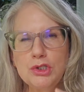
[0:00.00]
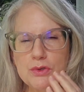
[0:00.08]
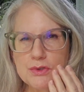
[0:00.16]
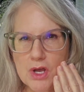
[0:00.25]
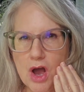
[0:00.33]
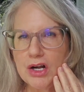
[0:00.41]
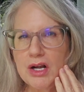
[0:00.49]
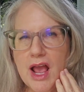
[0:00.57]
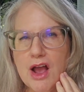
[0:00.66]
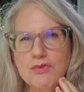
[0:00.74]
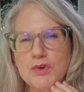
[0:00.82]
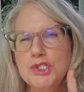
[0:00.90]
lose on
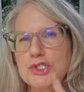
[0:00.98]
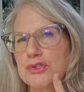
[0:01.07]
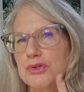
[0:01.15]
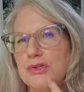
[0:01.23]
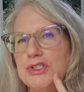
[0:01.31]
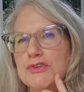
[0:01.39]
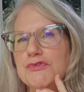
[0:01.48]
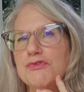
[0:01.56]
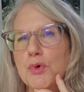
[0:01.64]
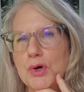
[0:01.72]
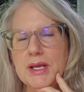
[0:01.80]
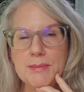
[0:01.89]
average thirty to
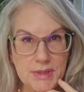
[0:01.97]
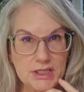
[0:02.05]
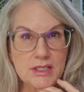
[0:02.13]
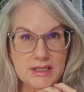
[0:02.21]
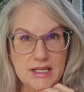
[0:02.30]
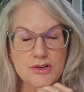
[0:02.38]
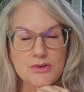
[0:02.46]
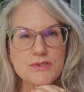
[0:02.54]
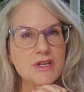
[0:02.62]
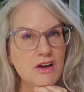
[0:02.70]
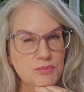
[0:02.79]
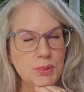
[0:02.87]
forty
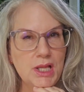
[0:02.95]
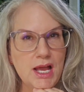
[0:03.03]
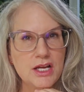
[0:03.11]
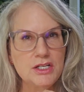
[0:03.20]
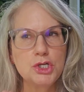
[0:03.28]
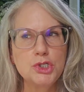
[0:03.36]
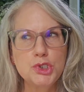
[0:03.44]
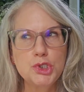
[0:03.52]
milliliters of blood